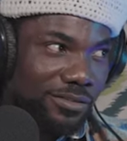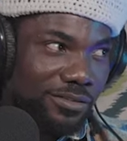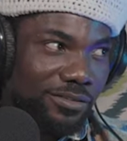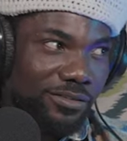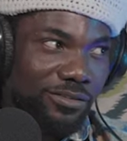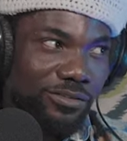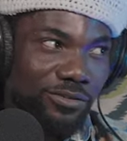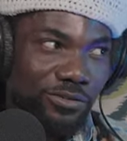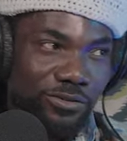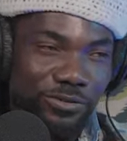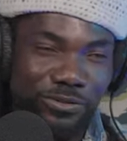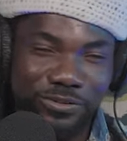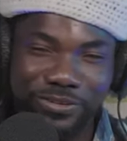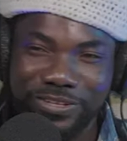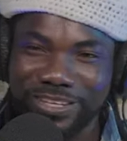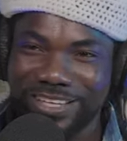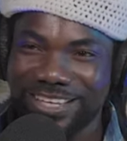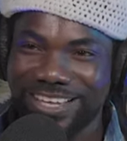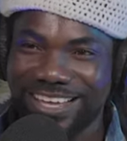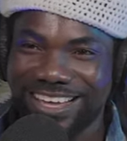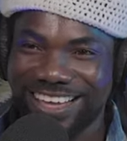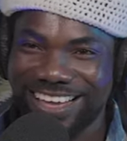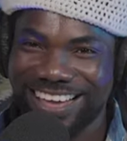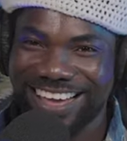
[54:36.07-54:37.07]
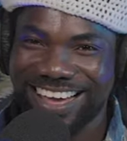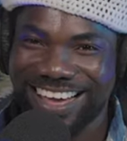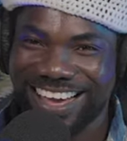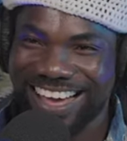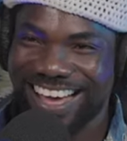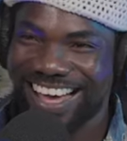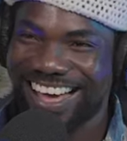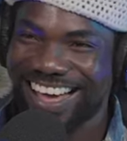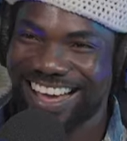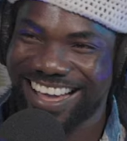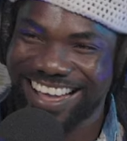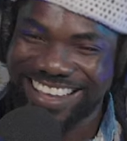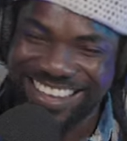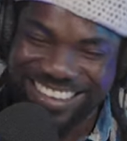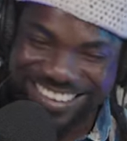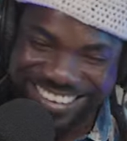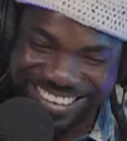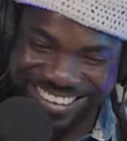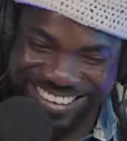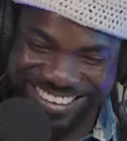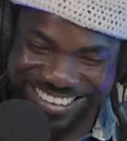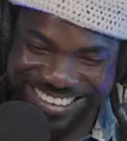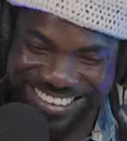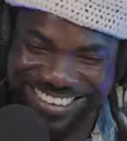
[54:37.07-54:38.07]
You know? Hey, I forgot you actually
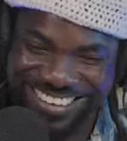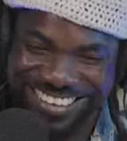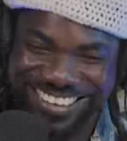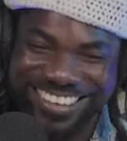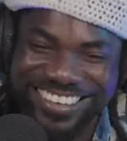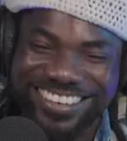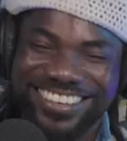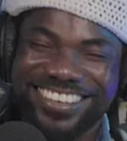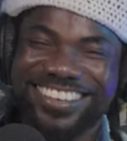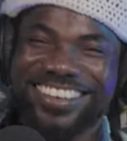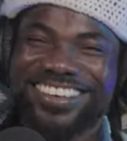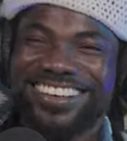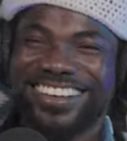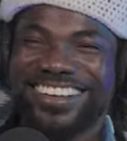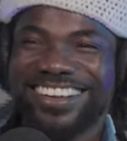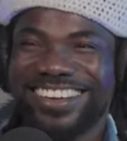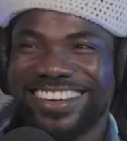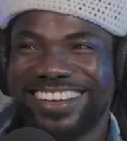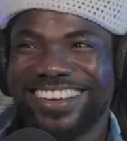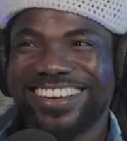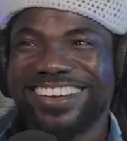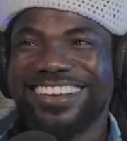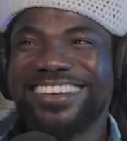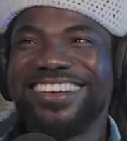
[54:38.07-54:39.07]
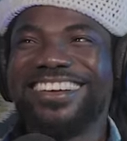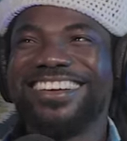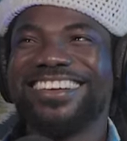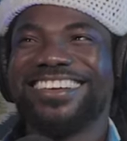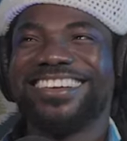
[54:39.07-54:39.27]
Kwabena Shai. That name.